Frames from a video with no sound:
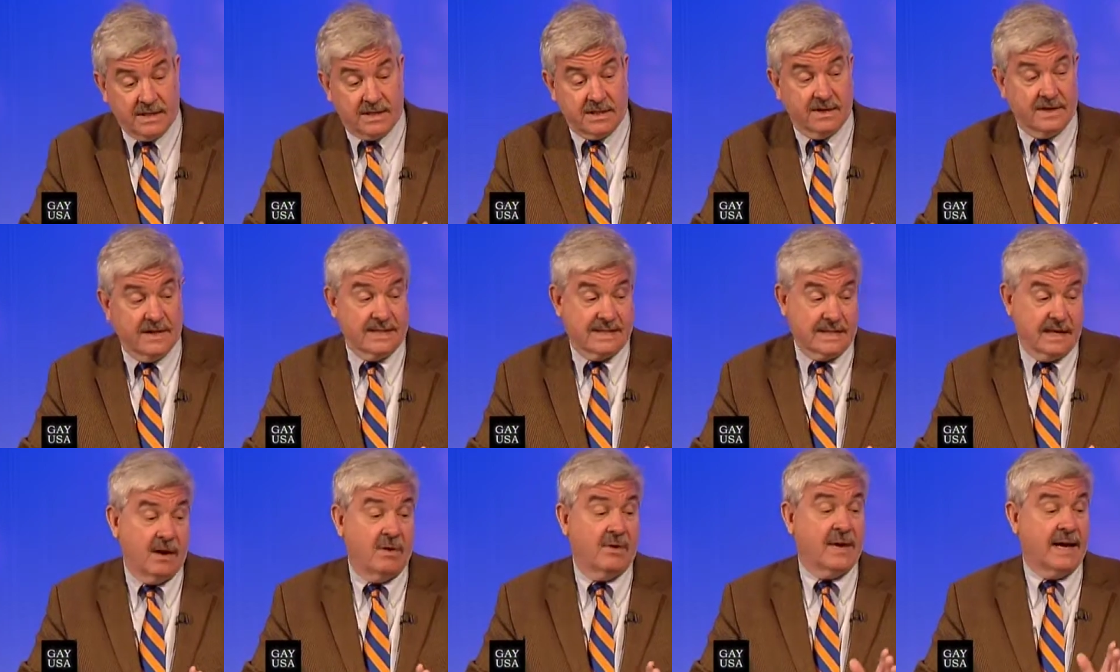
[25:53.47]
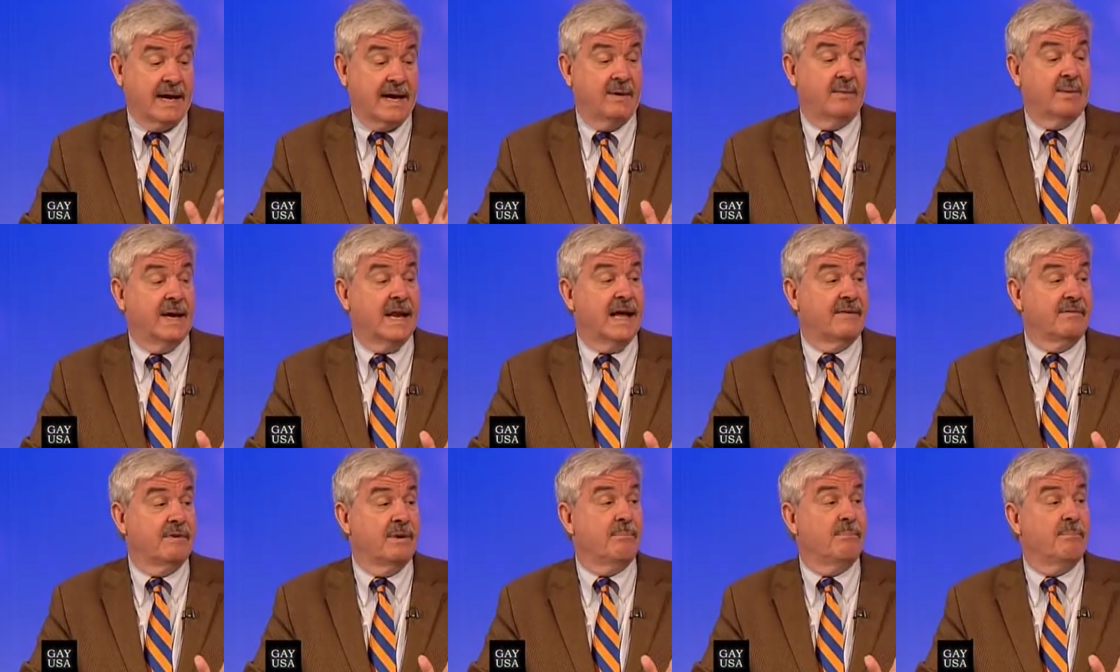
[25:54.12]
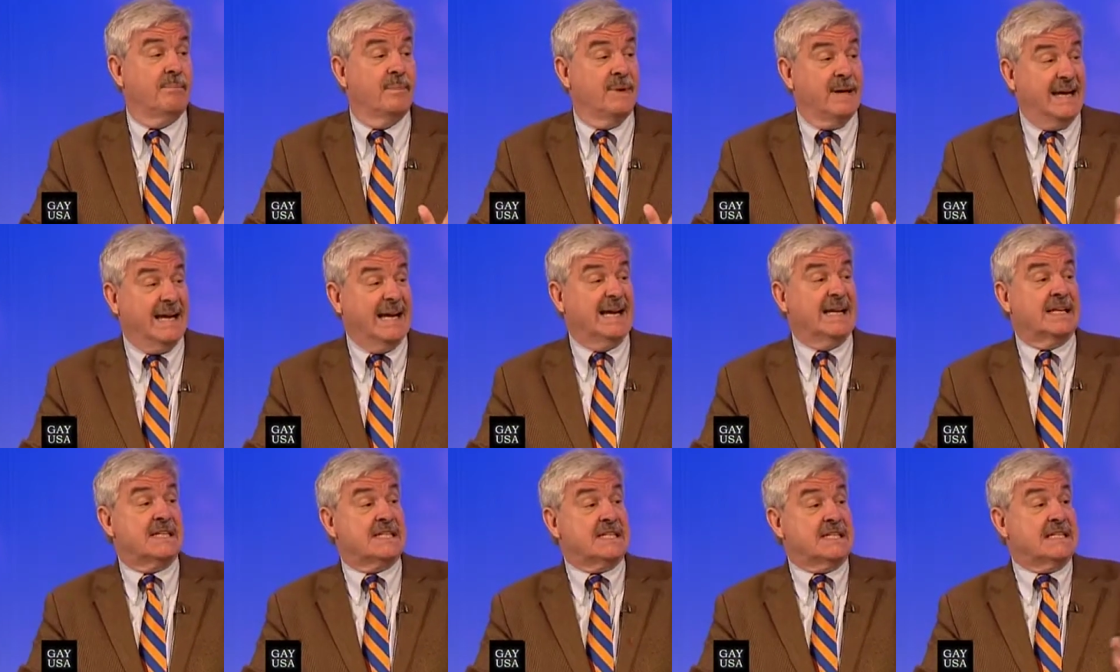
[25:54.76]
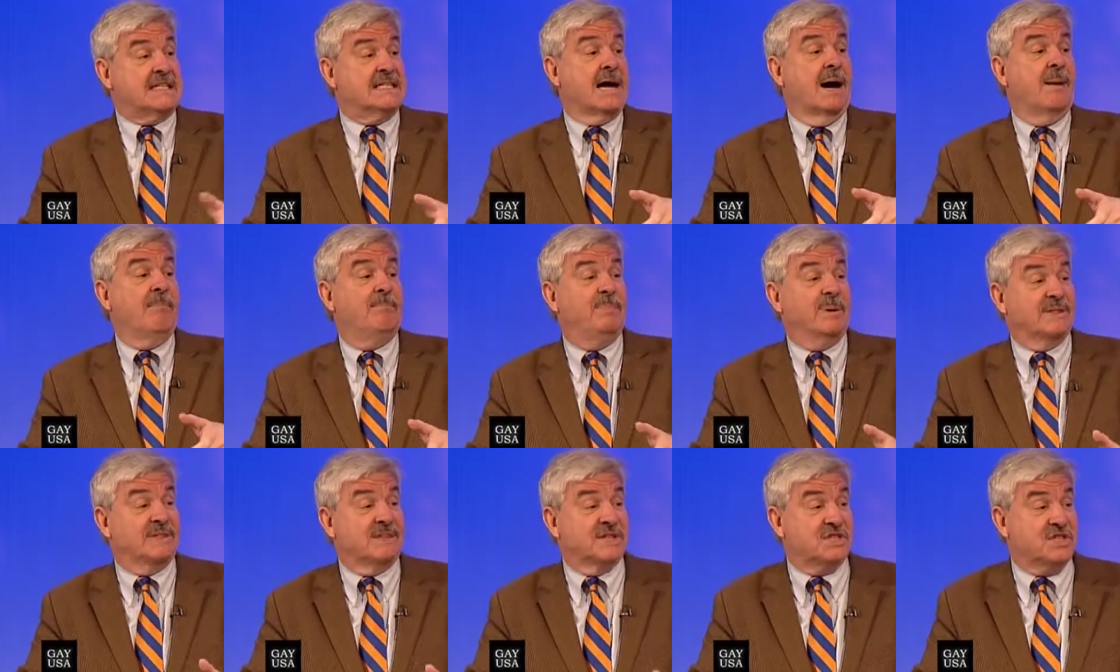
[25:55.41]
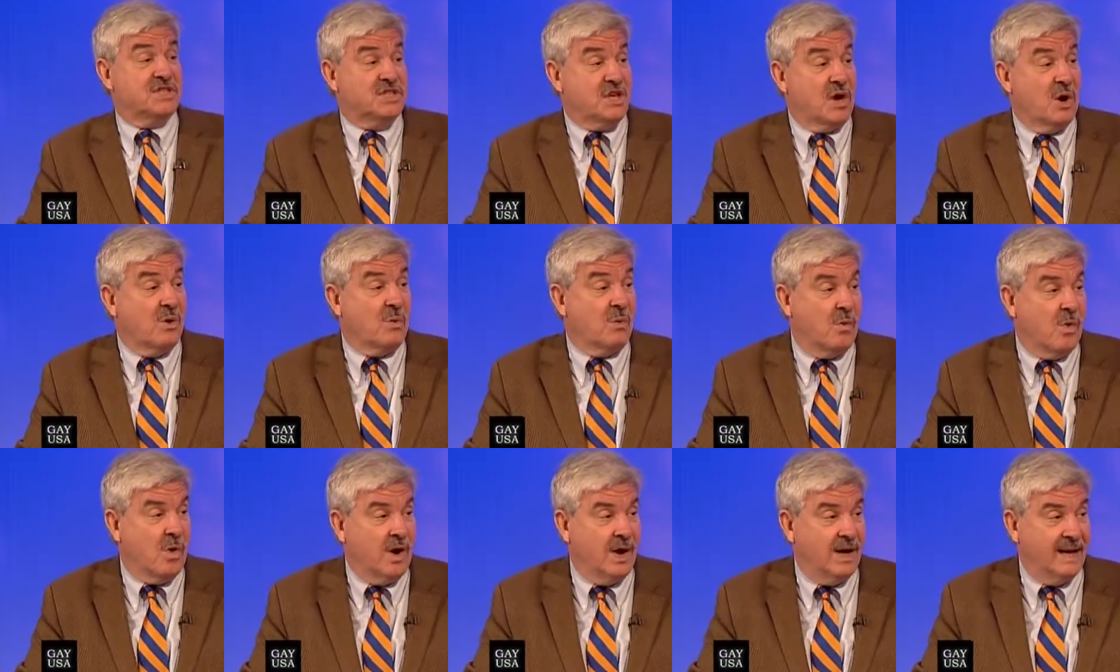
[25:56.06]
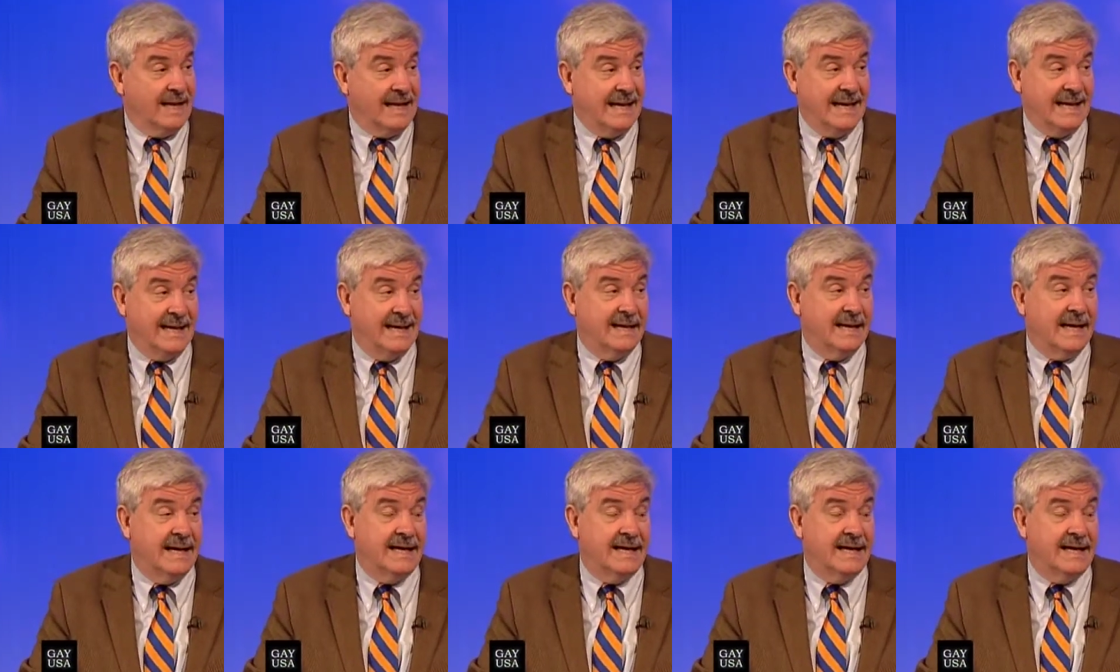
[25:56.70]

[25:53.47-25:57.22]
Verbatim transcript: So they said, okay, we'll have a Guinness dump at the Stonewall Inn.